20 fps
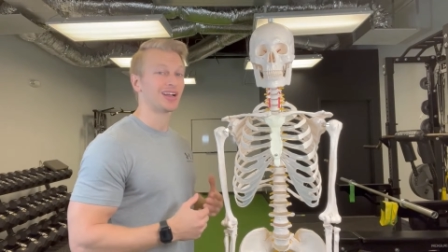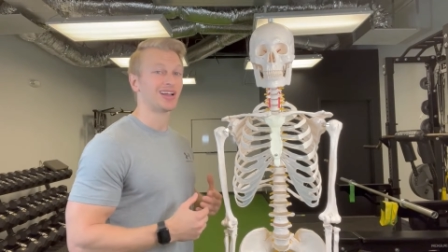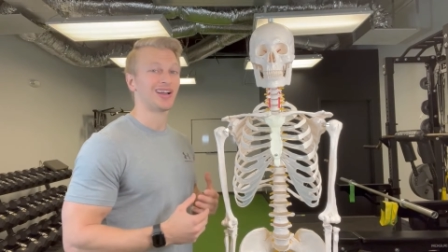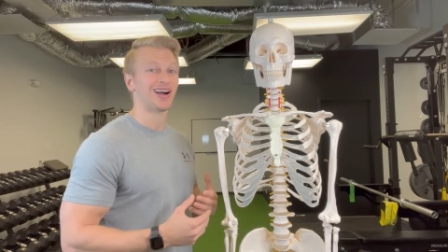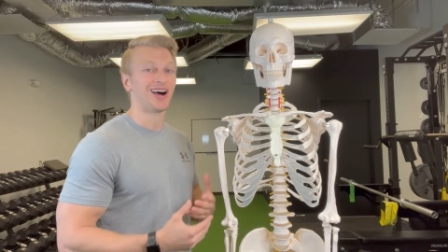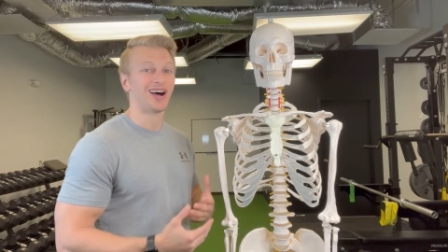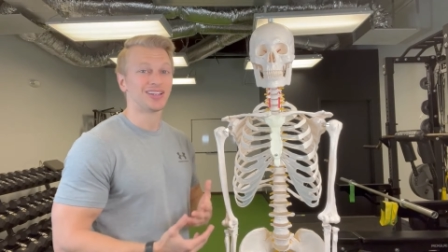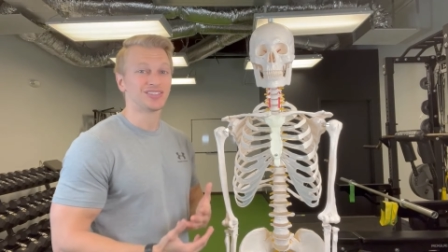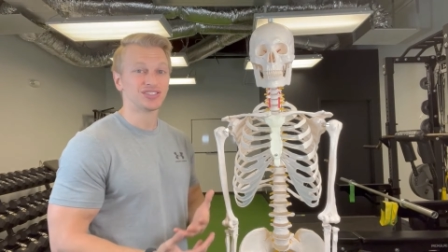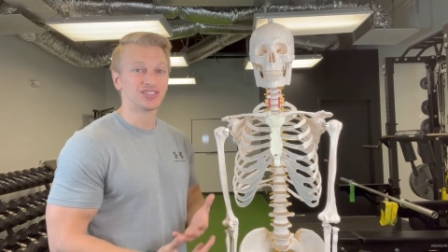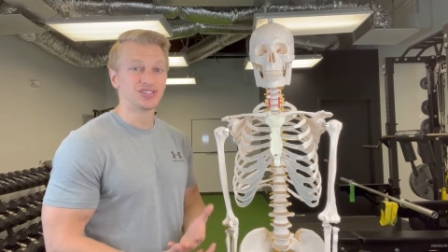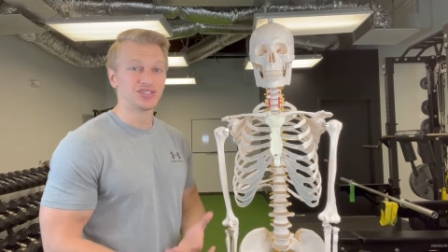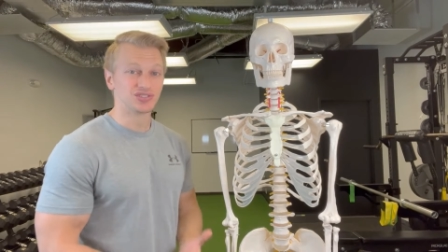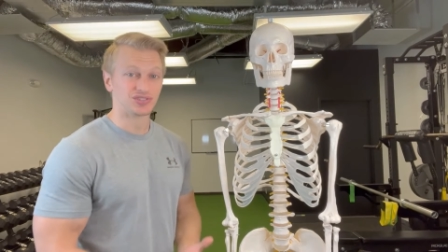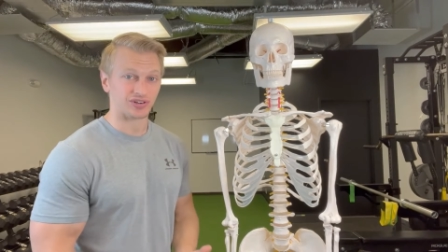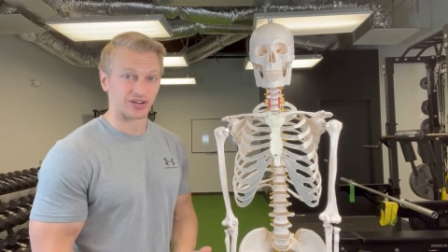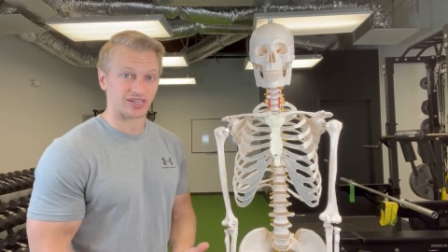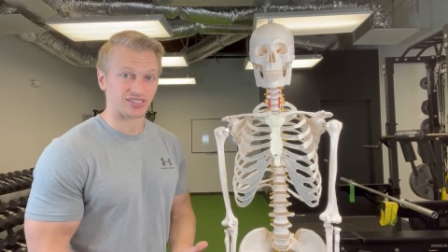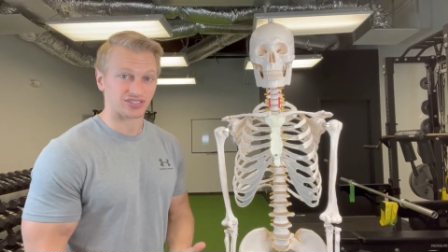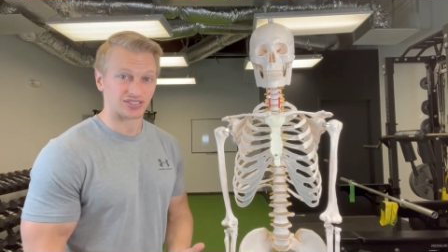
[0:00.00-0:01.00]

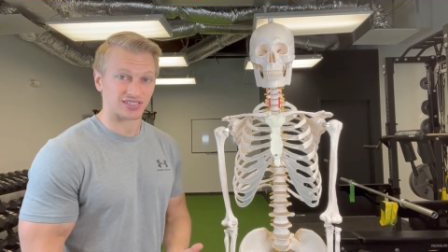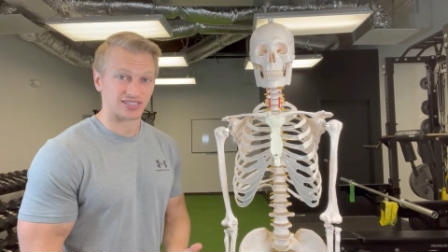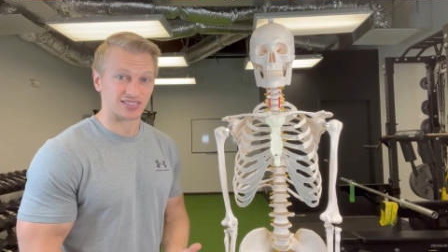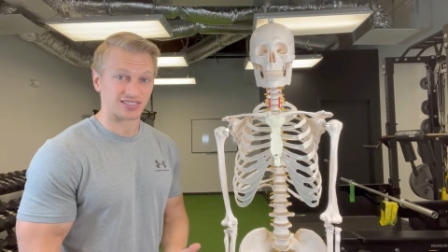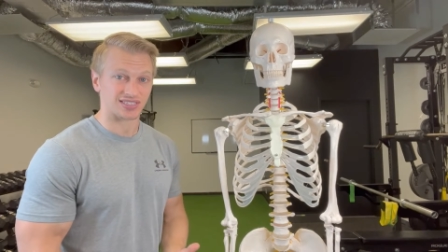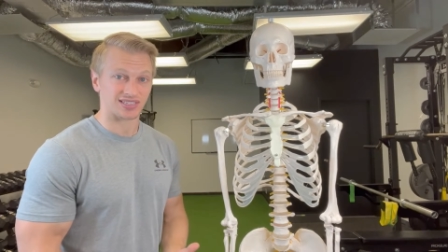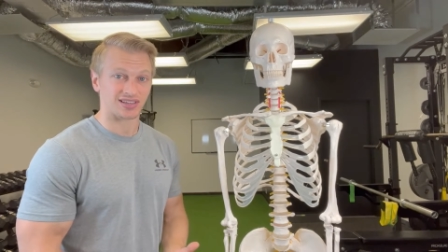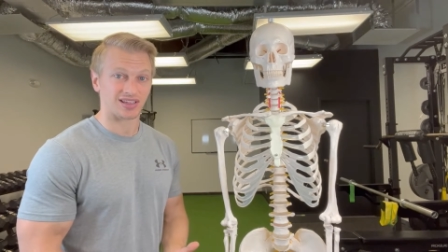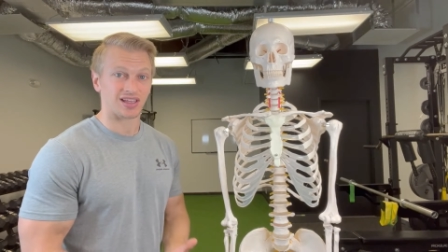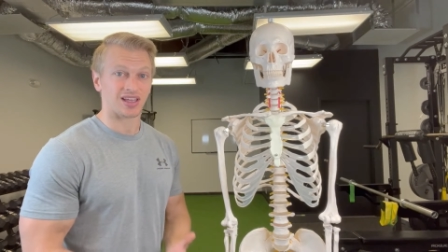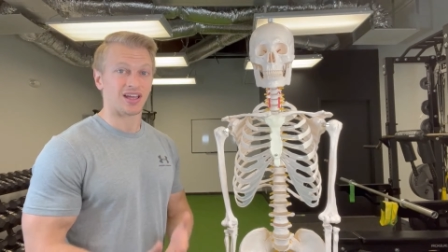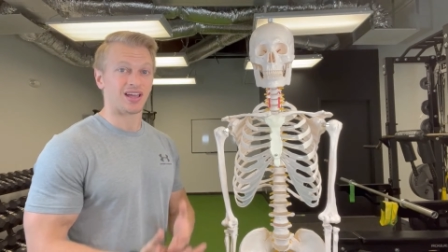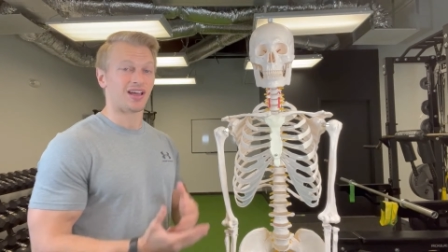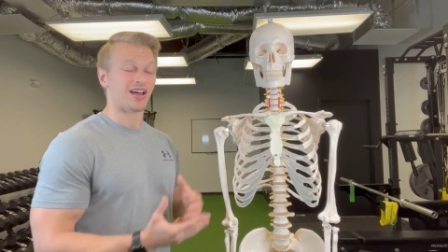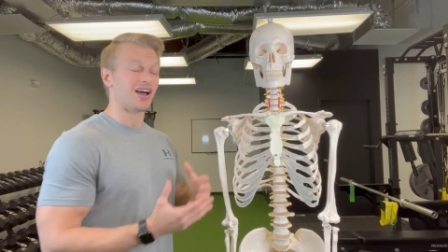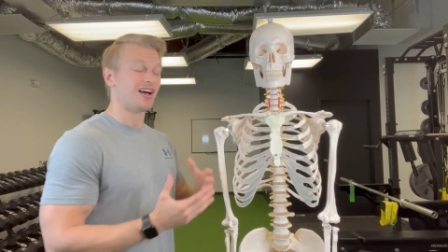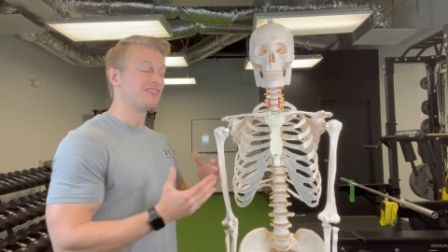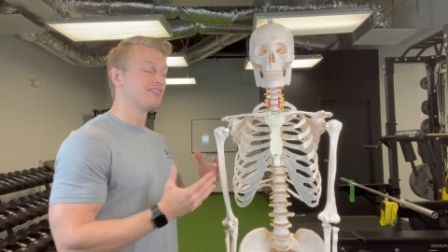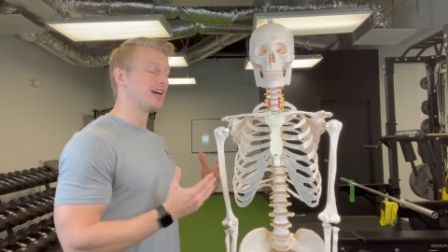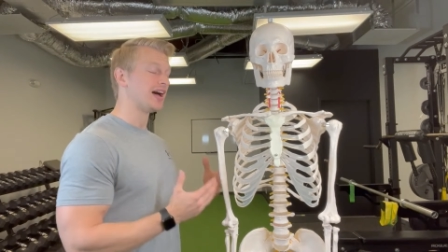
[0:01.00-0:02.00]
concentrations
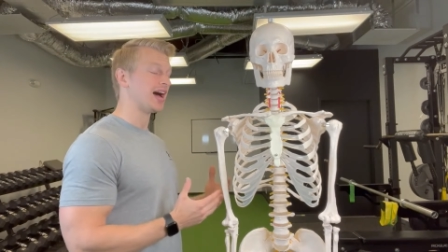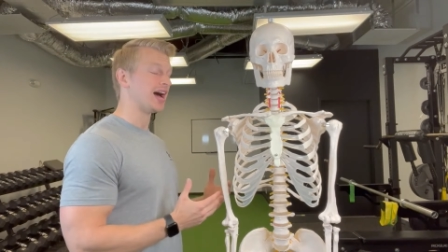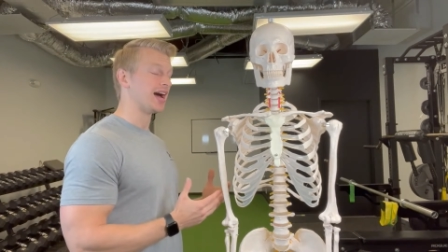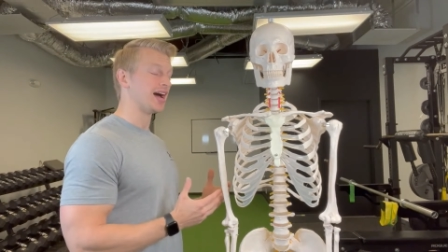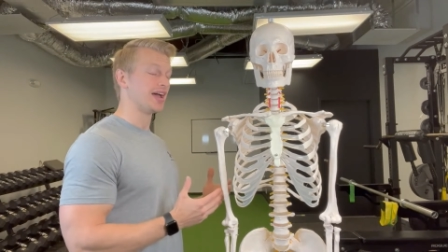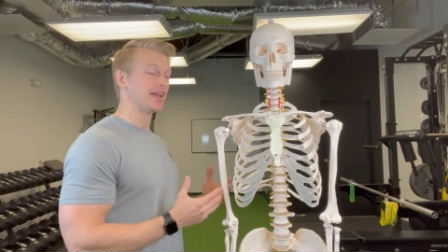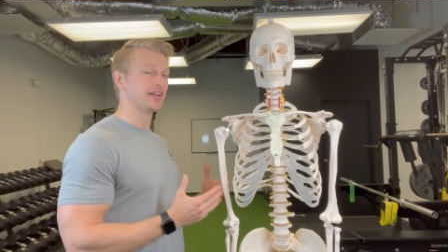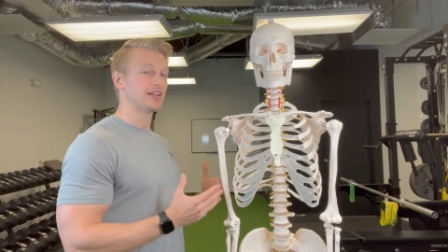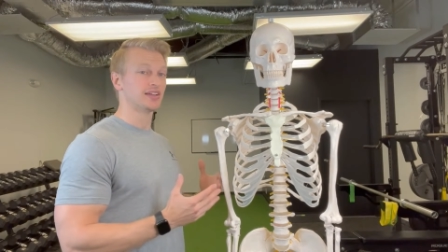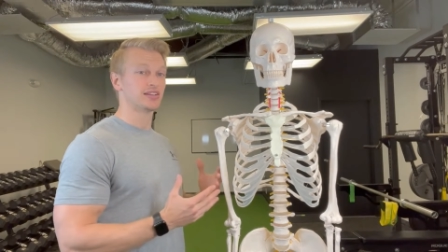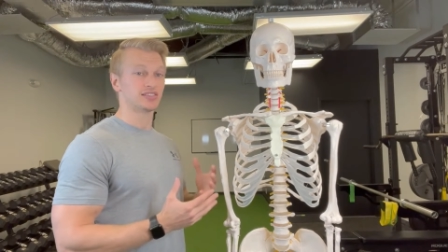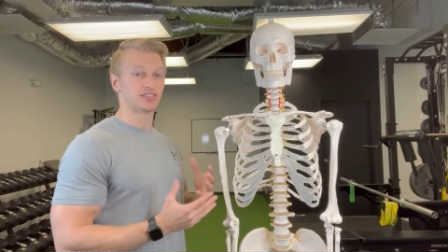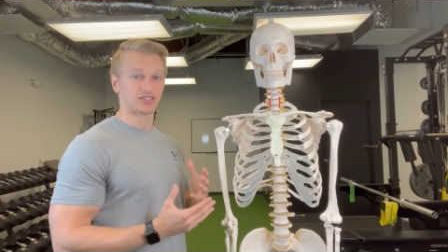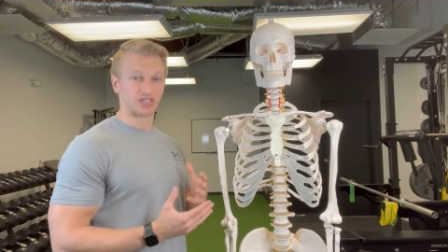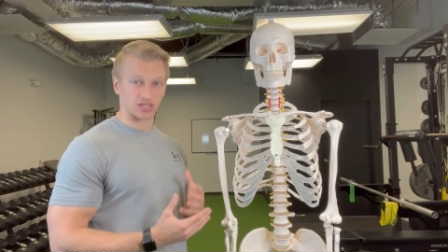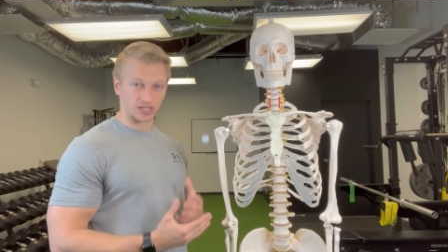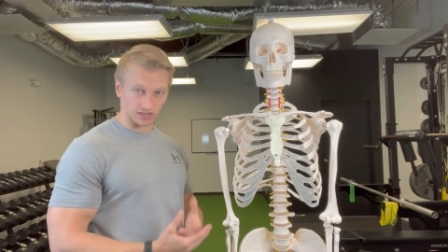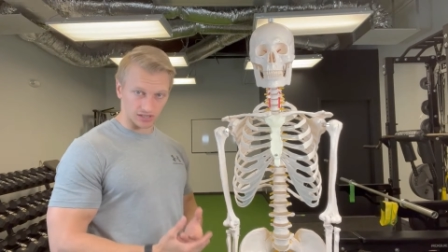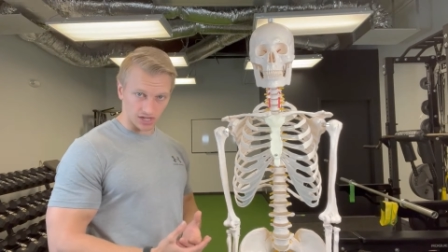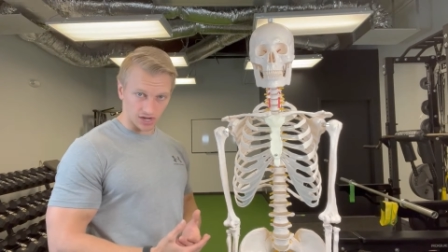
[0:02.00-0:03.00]
of high
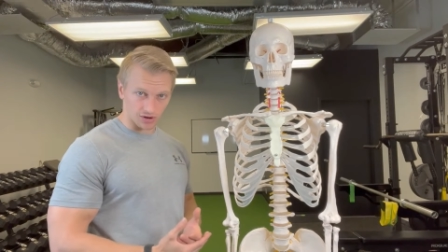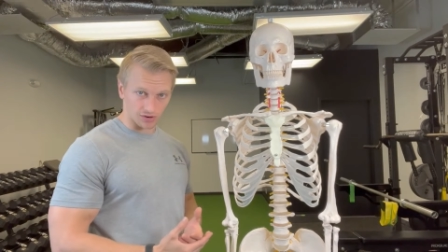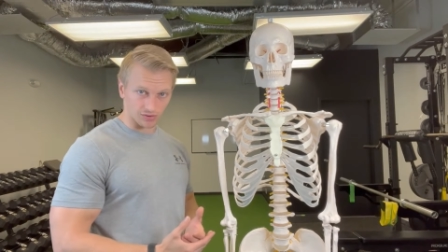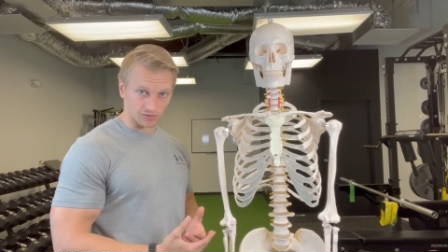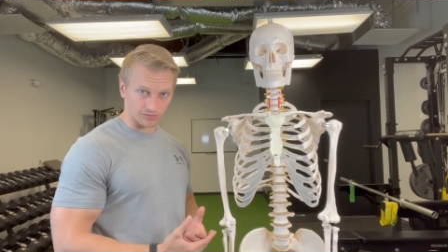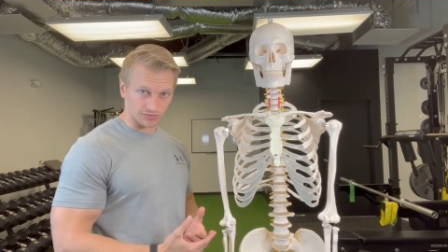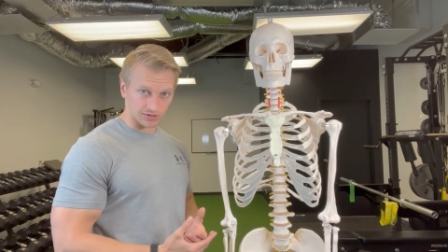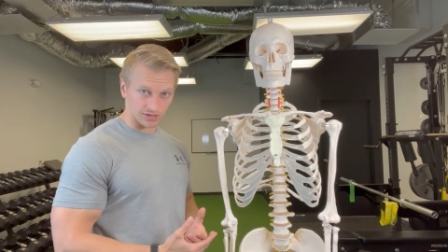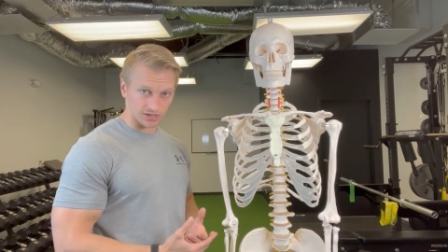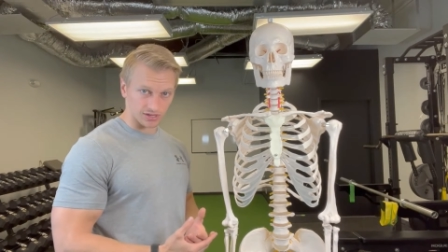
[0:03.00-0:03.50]
to low,